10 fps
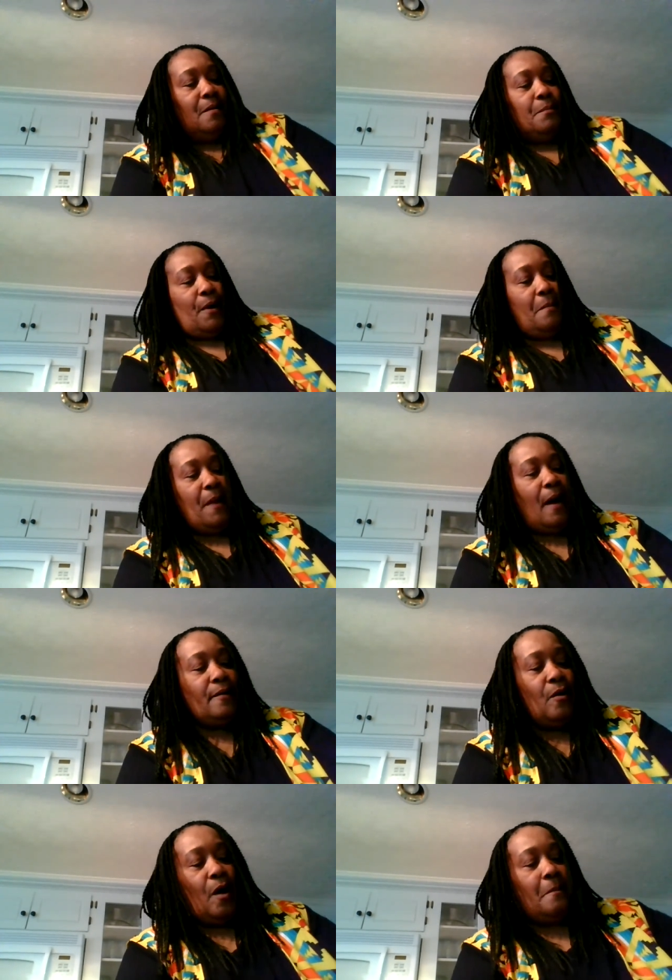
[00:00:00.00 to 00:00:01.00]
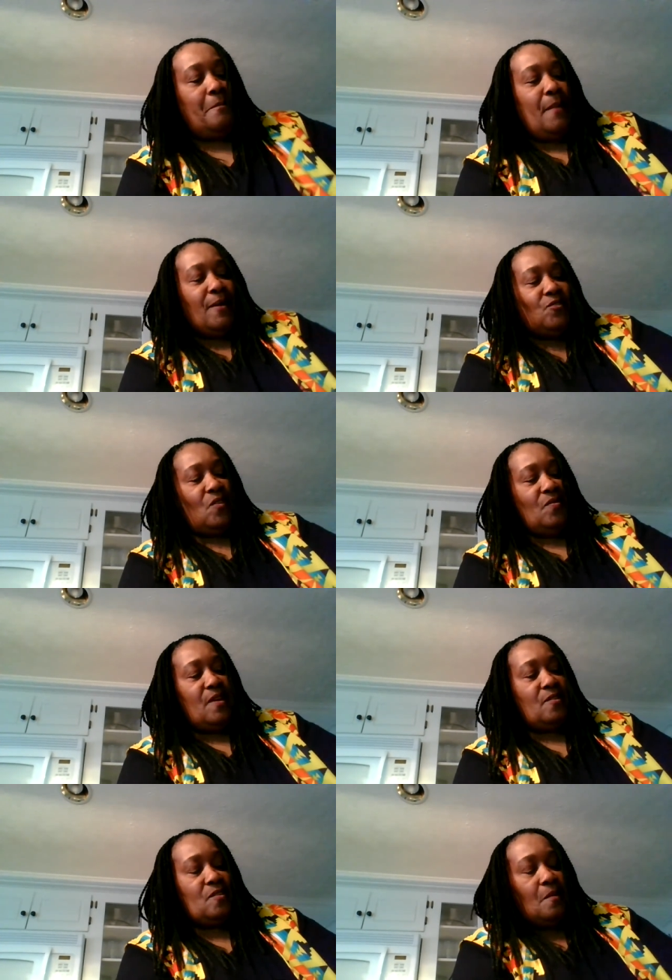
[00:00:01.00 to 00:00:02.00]
But I'm mixing
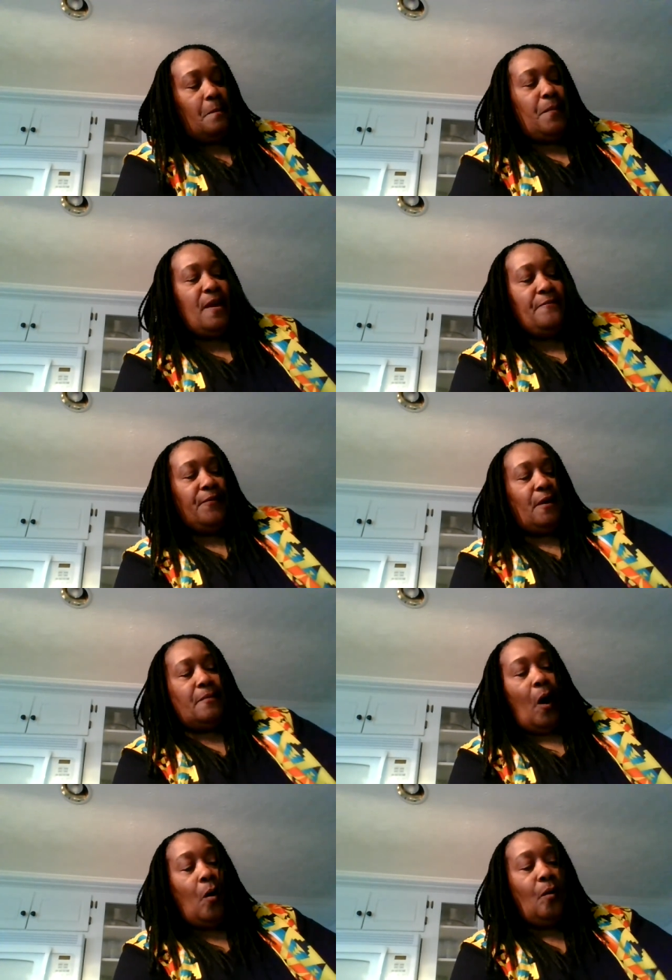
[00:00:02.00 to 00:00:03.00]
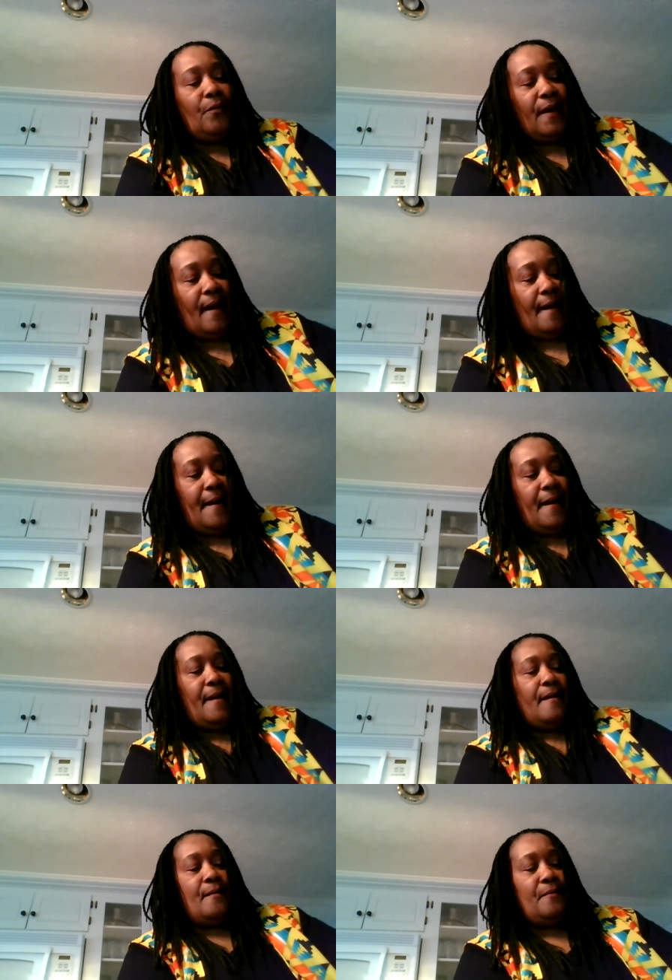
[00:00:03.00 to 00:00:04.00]
this beef of all that I
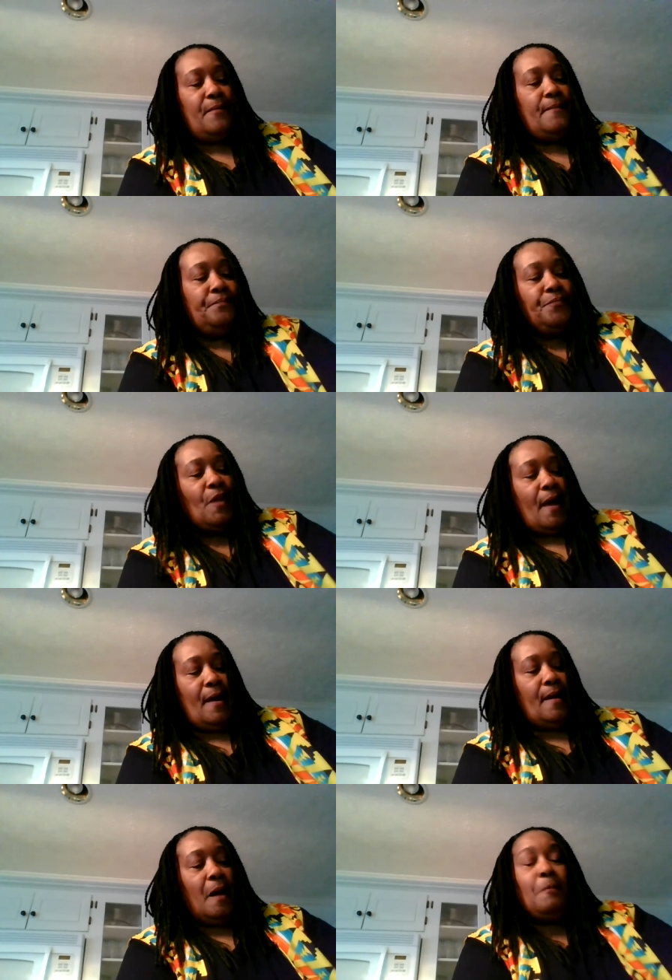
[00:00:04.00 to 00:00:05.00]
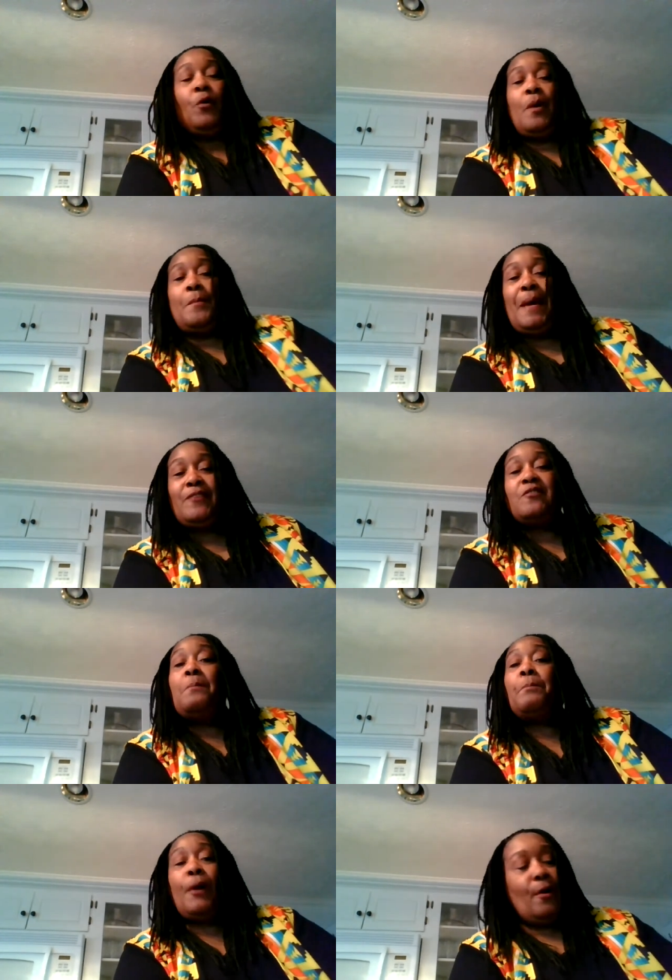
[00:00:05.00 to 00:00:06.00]
have, and I'm going to make
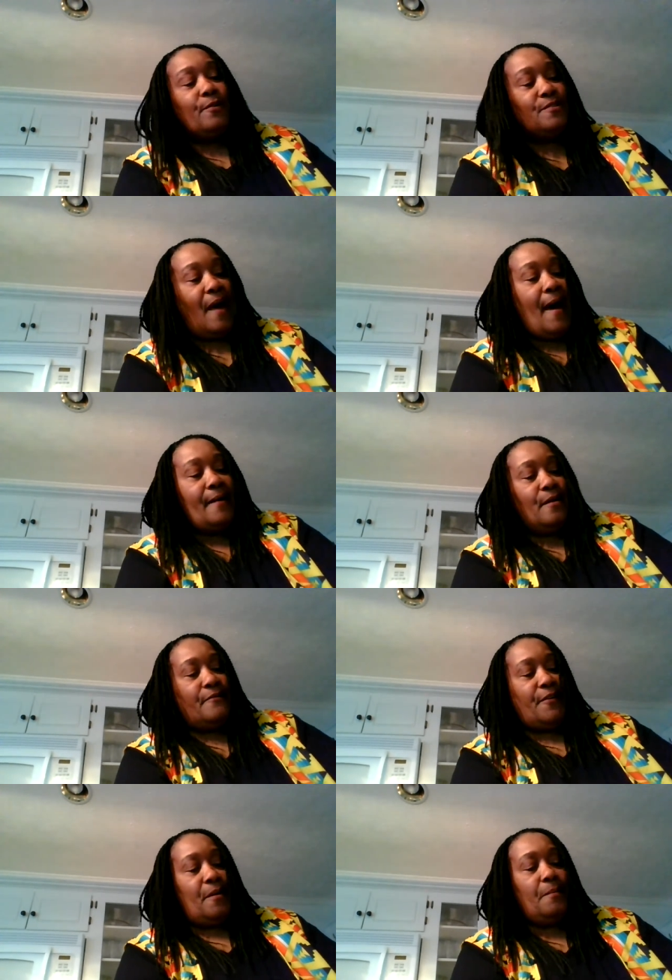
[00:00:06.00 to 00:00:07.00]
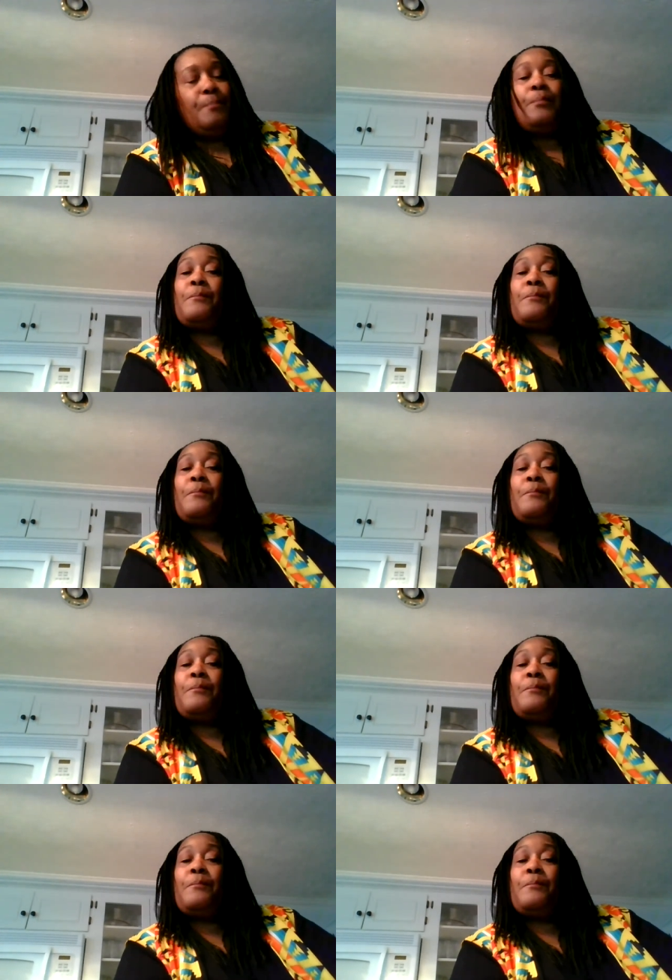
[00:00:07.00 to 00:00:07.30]
some burgers out of it,